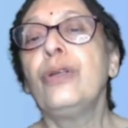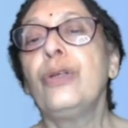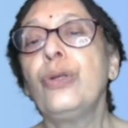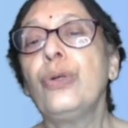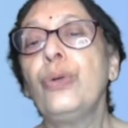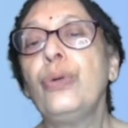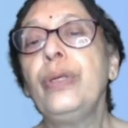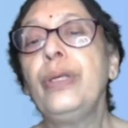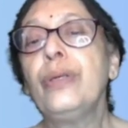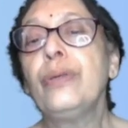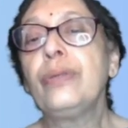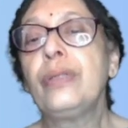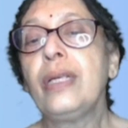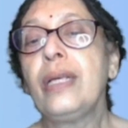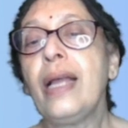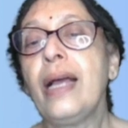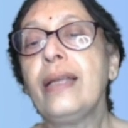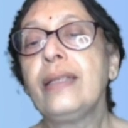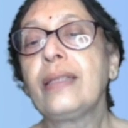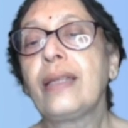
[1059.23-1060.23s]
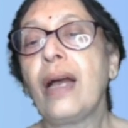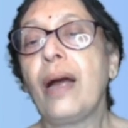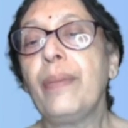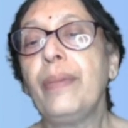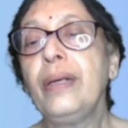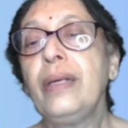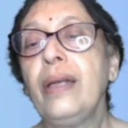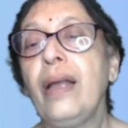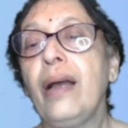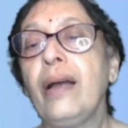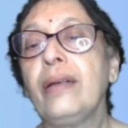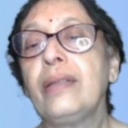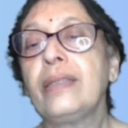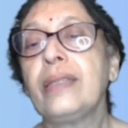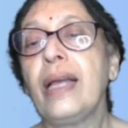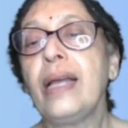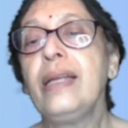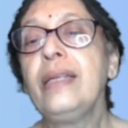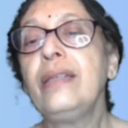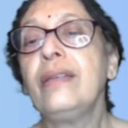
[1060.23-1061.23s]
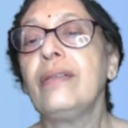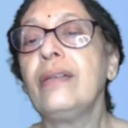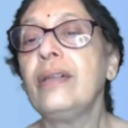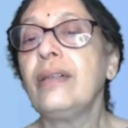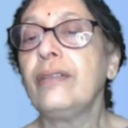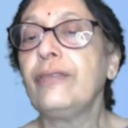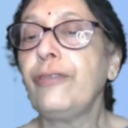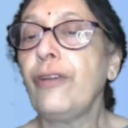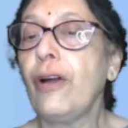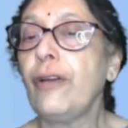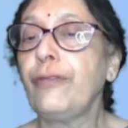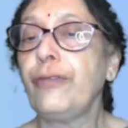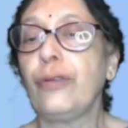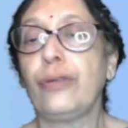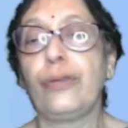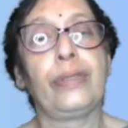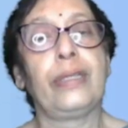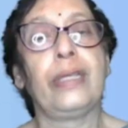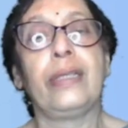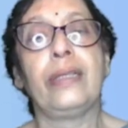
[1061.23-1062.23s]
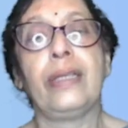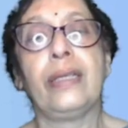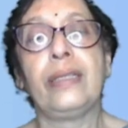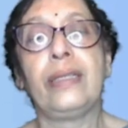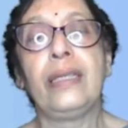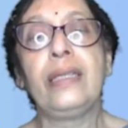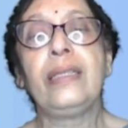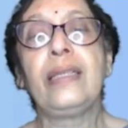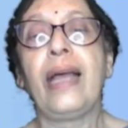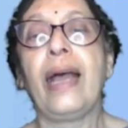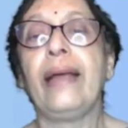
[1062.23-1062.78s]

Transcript: to utilize carbon dioxide for photosynthesis,